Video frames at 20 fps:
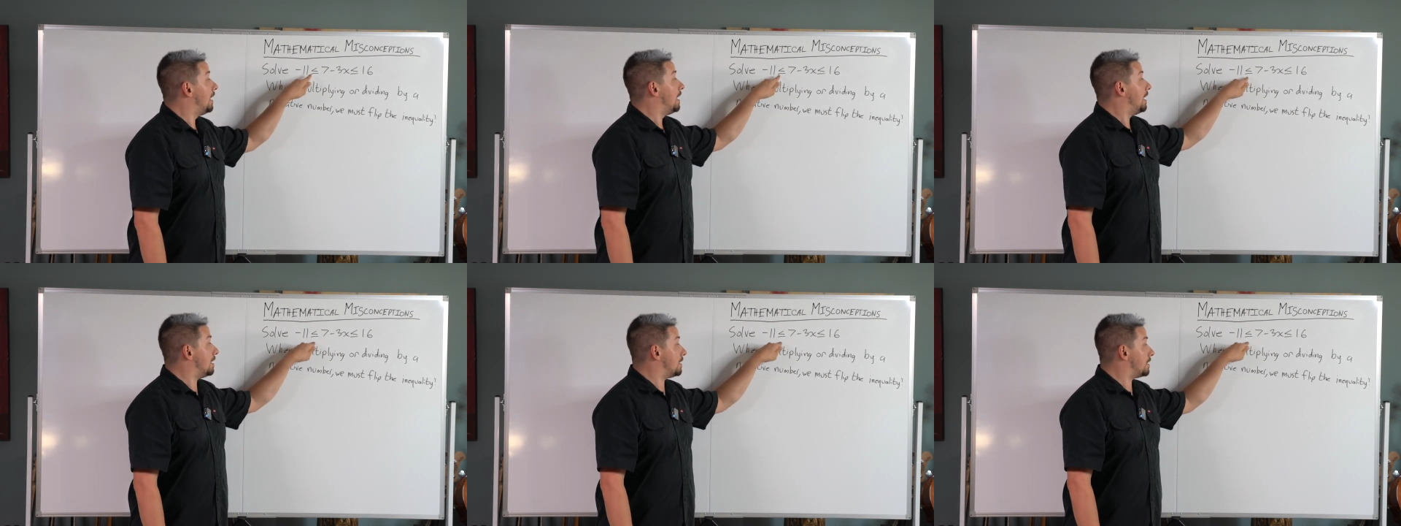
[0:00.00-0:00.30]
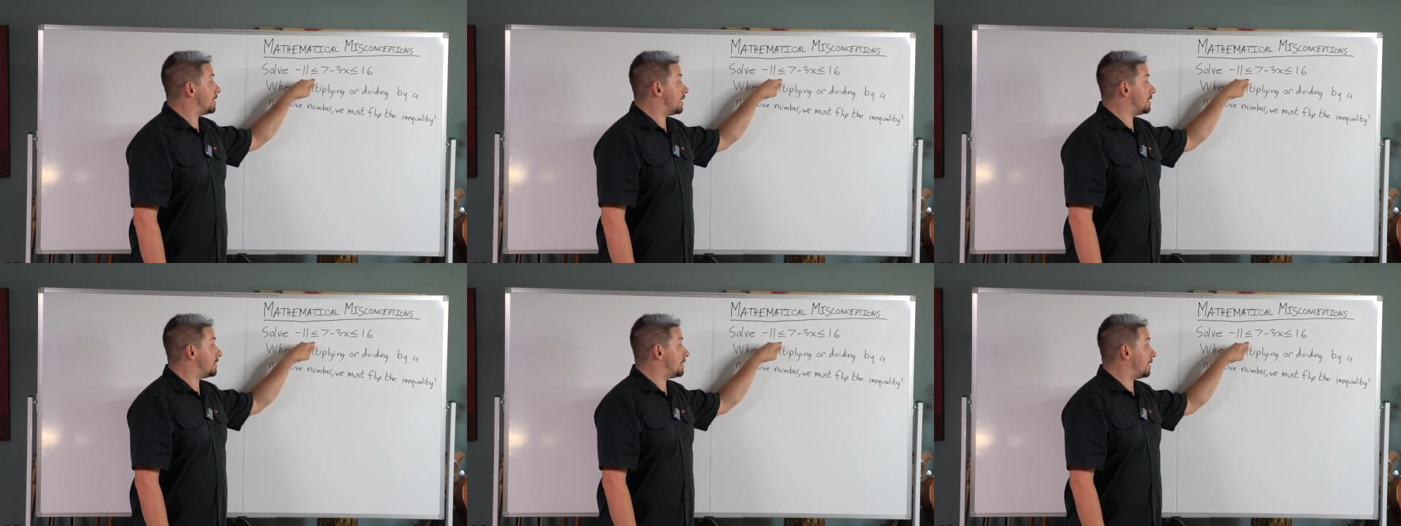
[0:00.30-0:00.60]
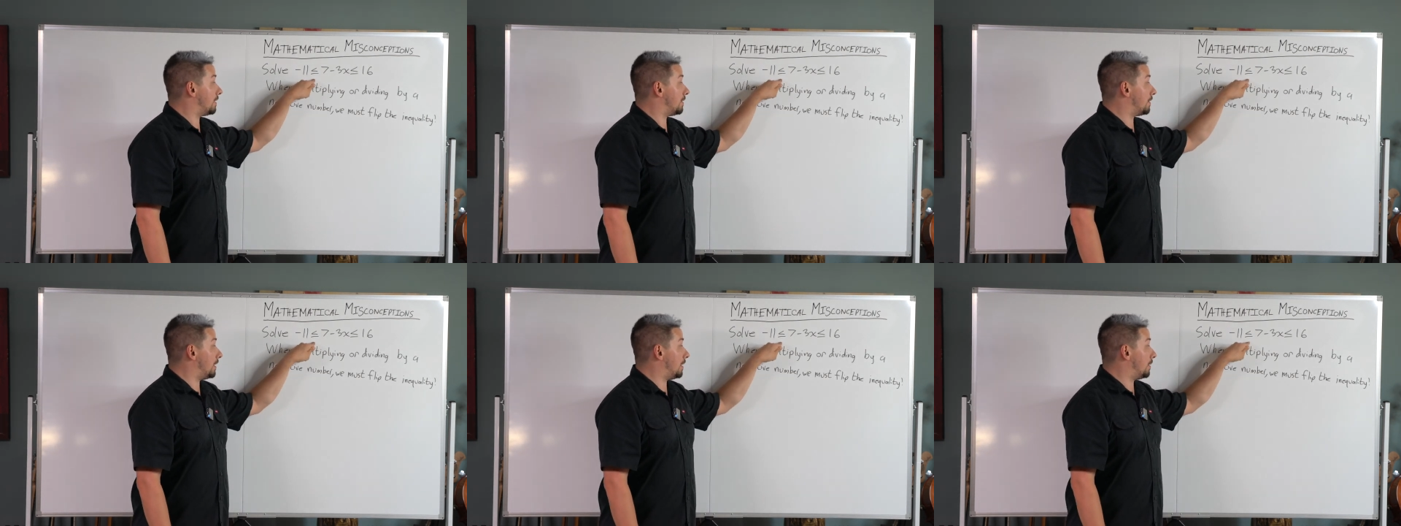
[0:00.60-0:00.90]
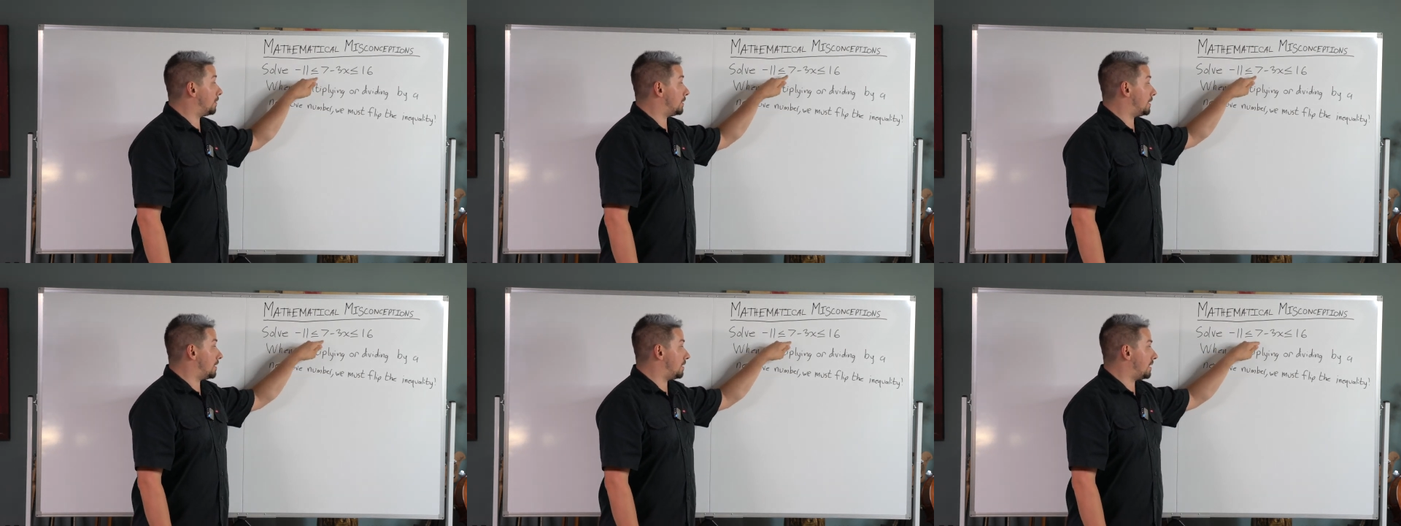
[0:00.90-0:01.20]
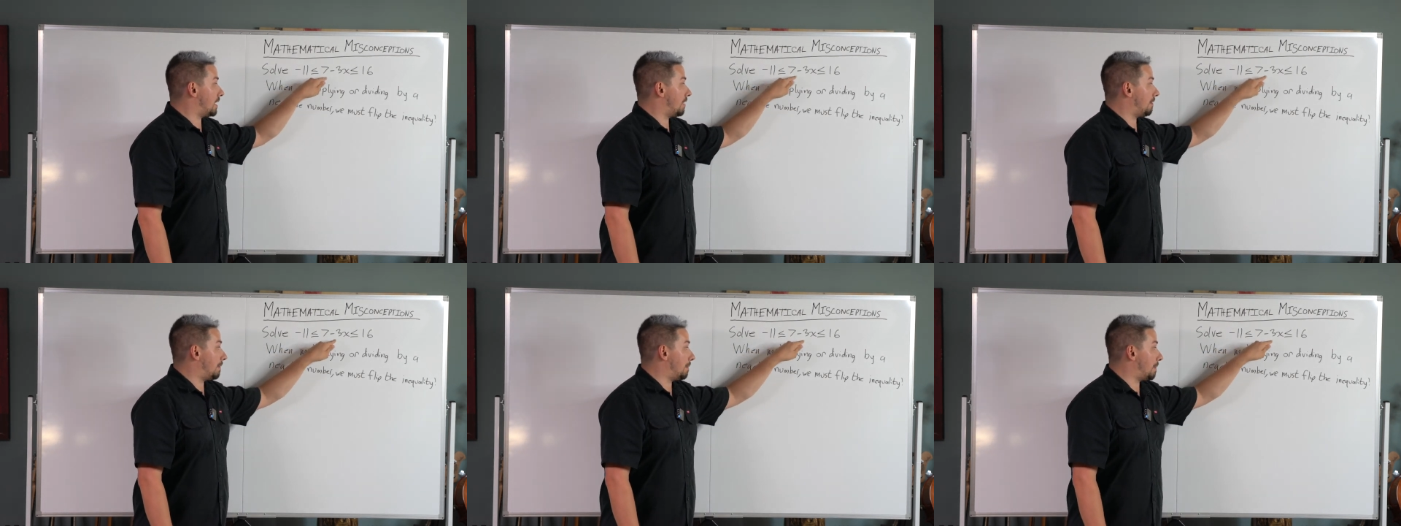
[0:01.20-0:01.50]
is less than or equal to
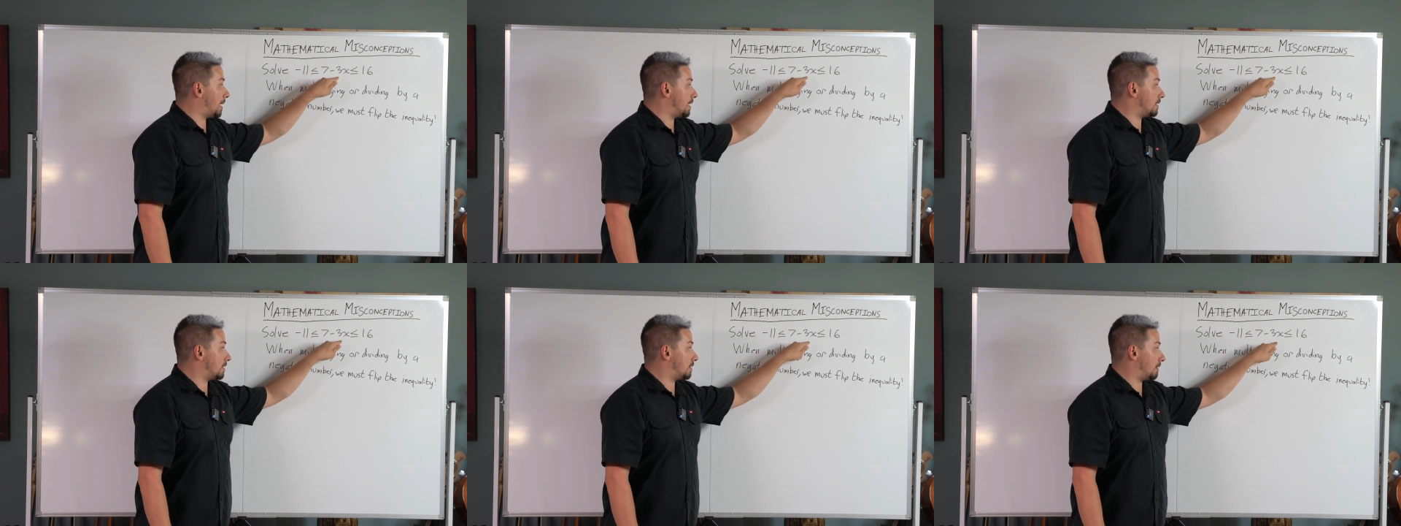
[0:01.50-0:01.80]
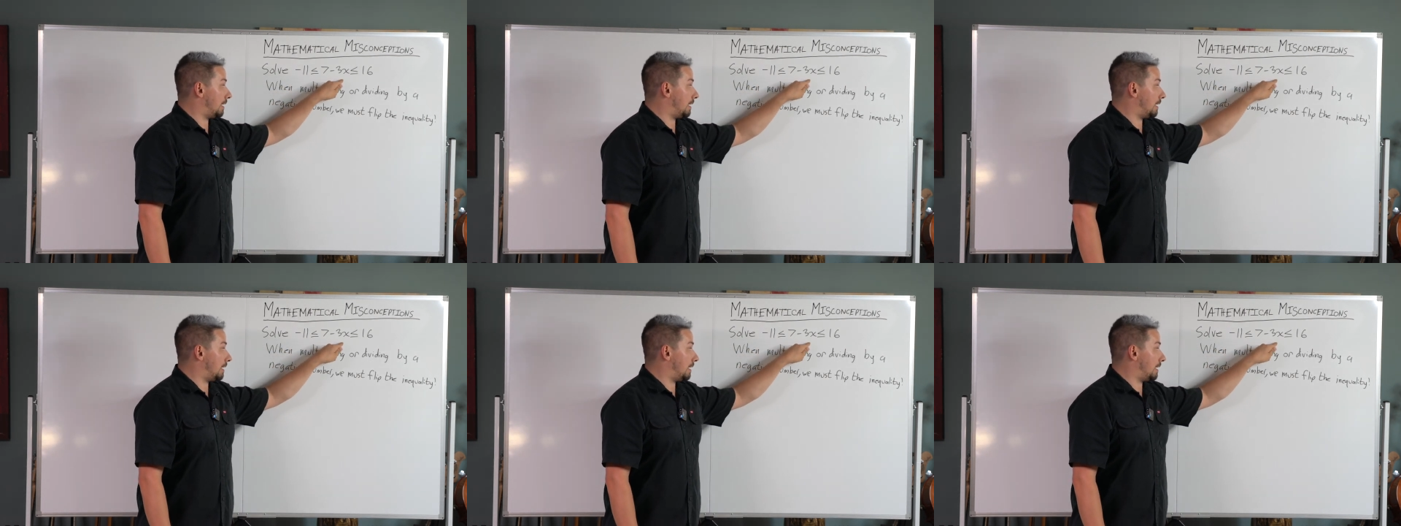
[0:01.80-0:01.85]
7 minus